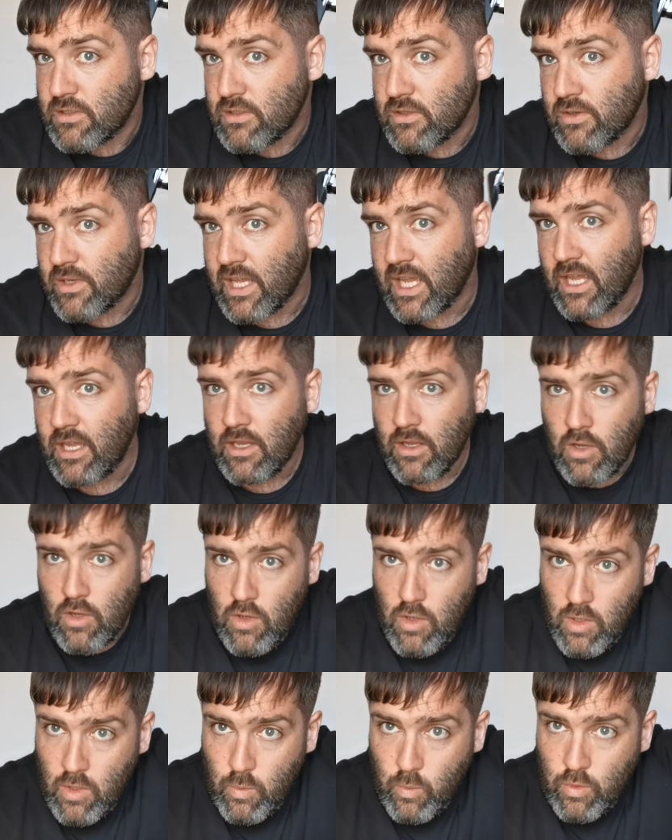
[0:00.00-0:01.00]
Okay,
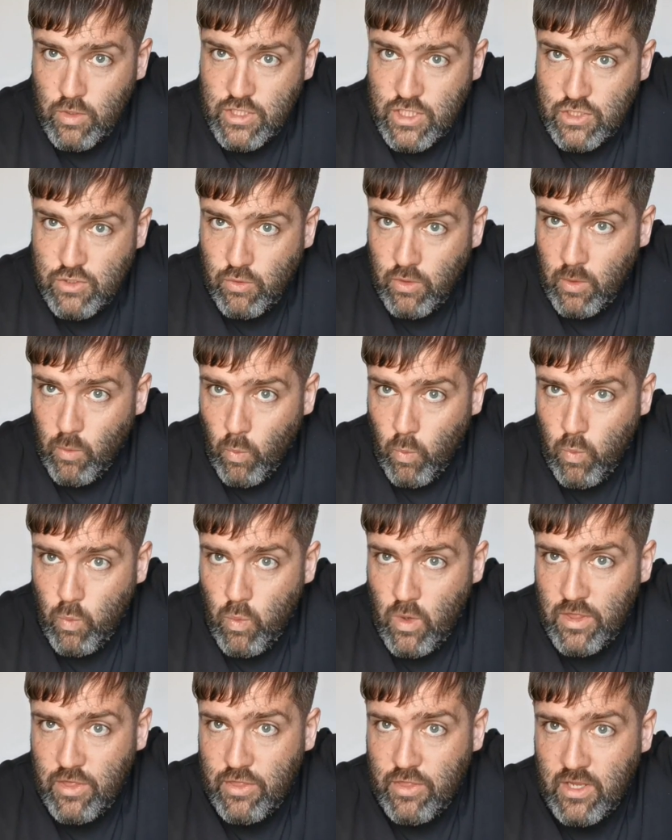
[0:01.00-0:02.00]
we're just going
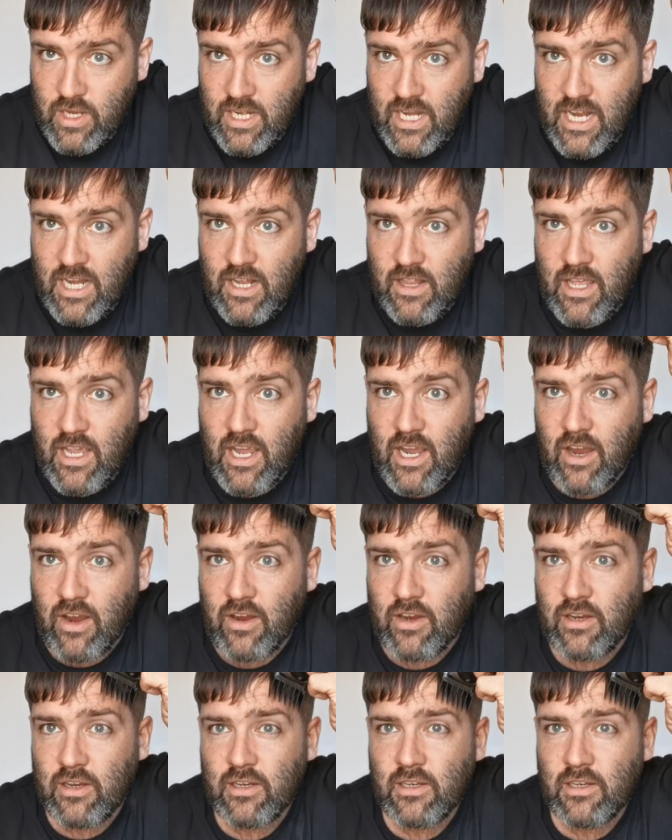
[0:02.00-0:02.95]
with the grain of the hair.